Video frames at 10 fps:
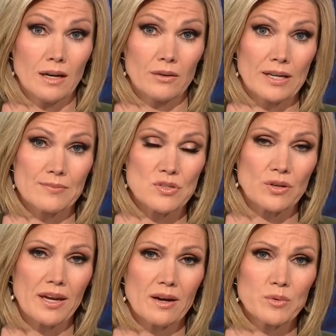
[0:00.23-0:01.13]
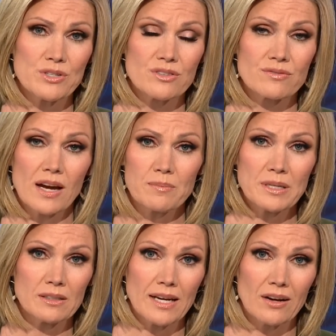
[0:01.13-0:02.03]
All right, so cameras have not
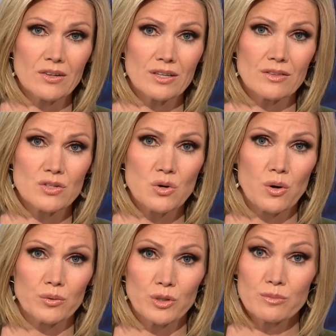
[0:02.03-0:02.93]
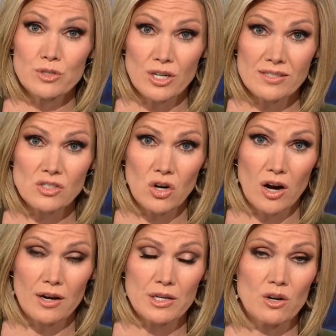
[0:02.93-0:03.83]
been allowed in this courtroom, just
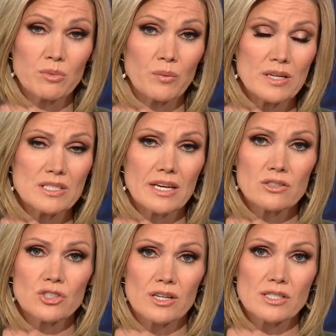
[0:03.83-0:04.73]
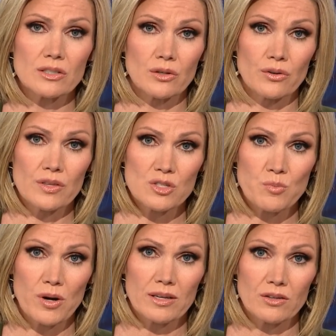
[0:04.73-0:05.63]
audio, but we did just learn this
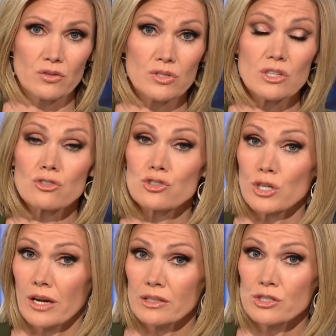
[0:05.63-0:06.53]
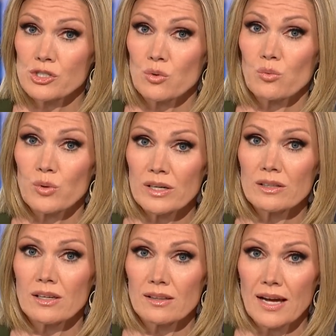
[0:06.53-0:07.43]
breaking news. The judge
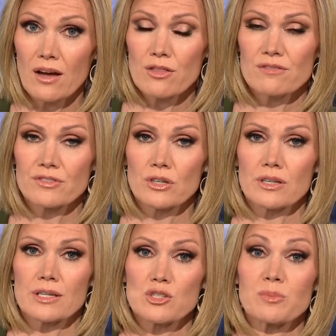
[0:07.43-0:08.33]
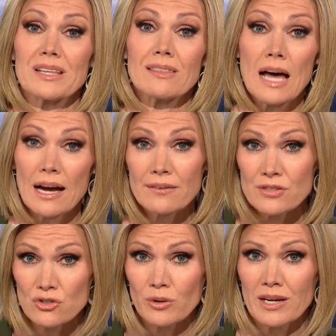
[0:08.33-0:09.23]
will allow the verdict to be
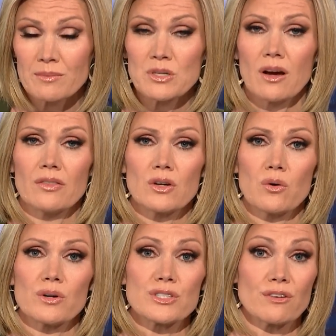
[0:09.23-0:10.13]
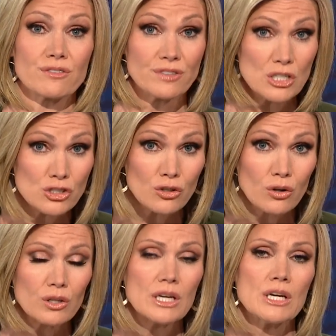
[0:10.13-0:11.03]
live streamed on the court's
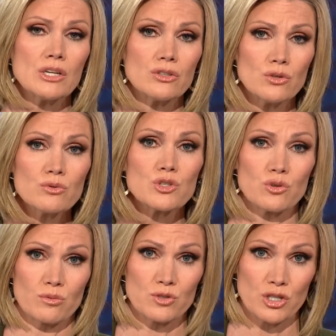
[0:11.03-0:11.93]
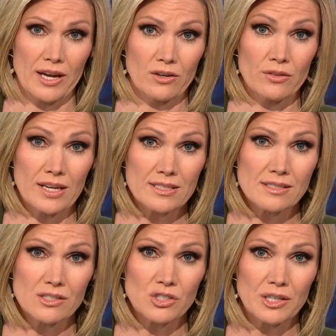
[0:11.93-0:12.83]
official YouTube channel. That
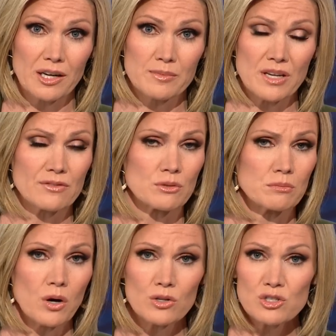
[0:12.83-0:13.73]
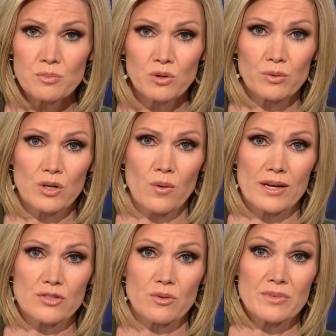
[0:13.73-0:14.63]
decision comes after multiple
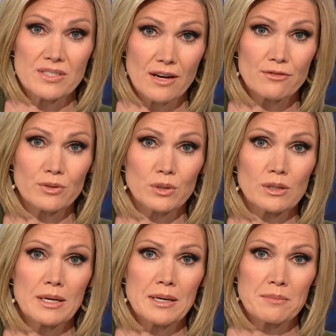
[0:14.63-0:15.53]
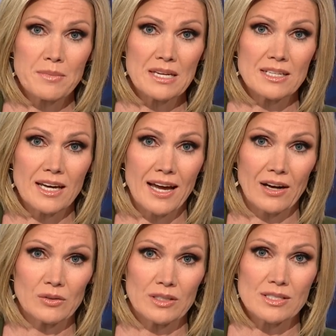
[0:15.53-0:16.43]
requests from several media
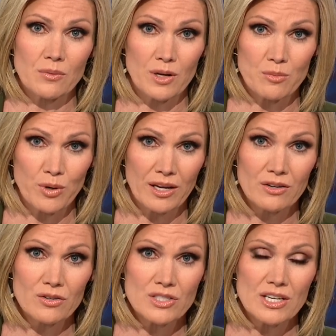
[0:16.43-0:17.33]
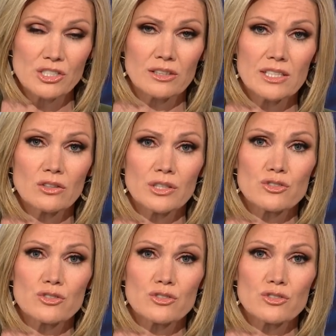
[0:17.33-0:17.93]
outlets. I want to bring in News Nation legal